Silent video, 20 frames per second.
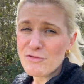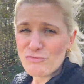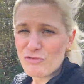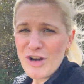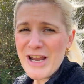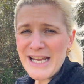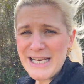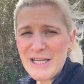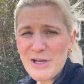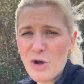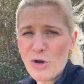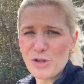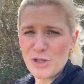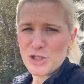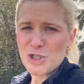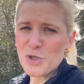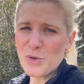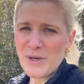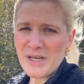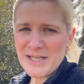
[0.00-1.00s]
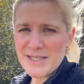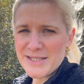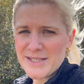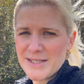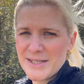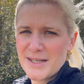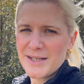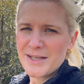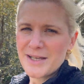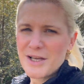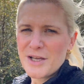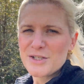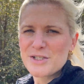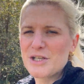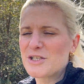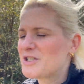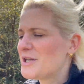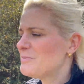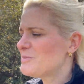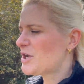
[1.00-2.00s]
really got the choice. So
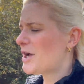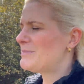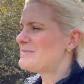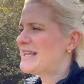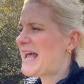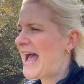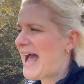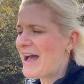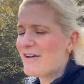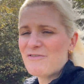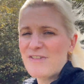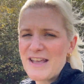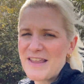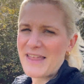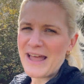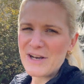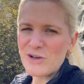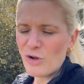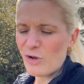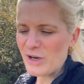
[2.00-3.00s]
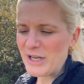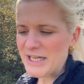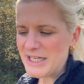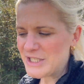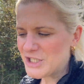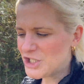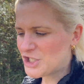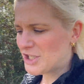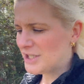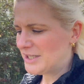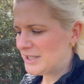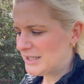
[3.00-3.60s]
sometimes having that knowledge